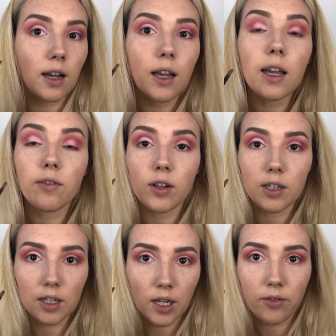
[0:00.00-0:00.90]
and I have
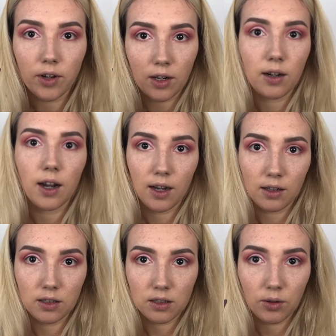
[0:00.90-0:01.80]
uneven
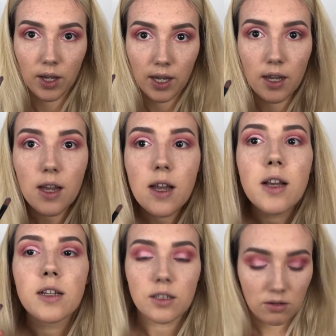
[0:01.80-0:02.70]
eyelids, okay?
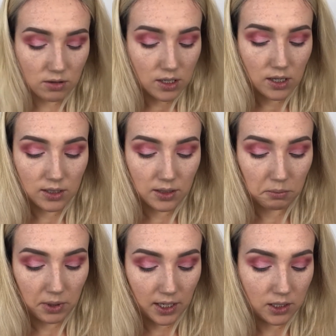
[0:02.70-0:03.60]
So this is the
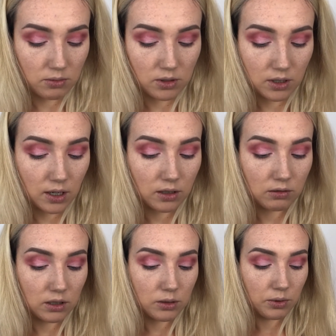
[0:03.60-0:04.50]
place with the cut
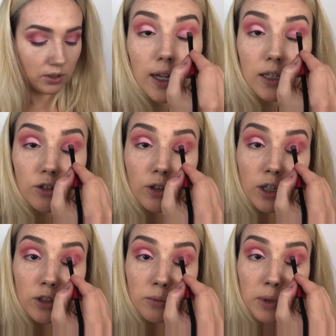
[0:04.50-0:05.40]
crease when I can
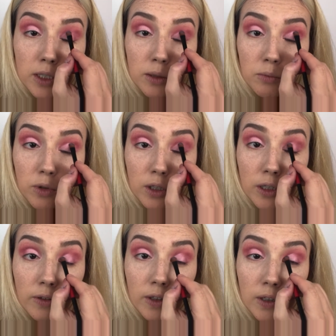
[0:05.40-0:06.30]
try to make them more
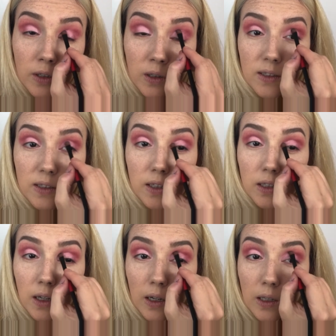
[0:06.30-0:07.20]
even.
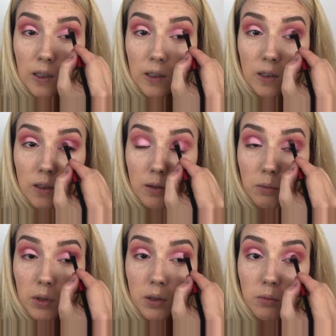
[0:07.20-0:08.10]
This eyelid is a
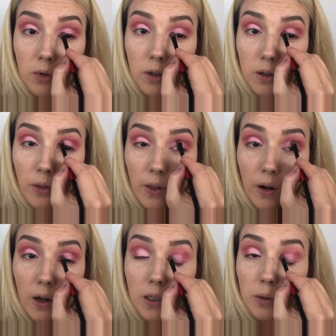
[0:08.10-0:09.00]
little bit smaller
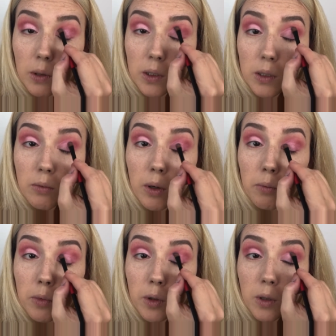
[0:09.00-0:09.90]
than other ones, so
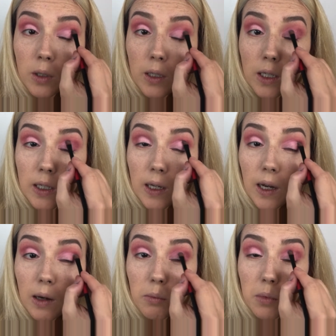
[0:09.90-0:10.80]
I'm pulling it
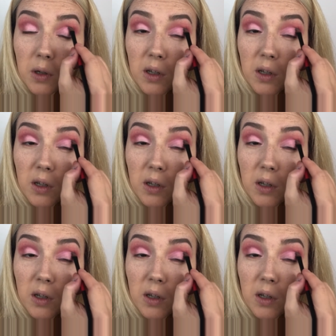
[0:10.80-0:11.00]
up.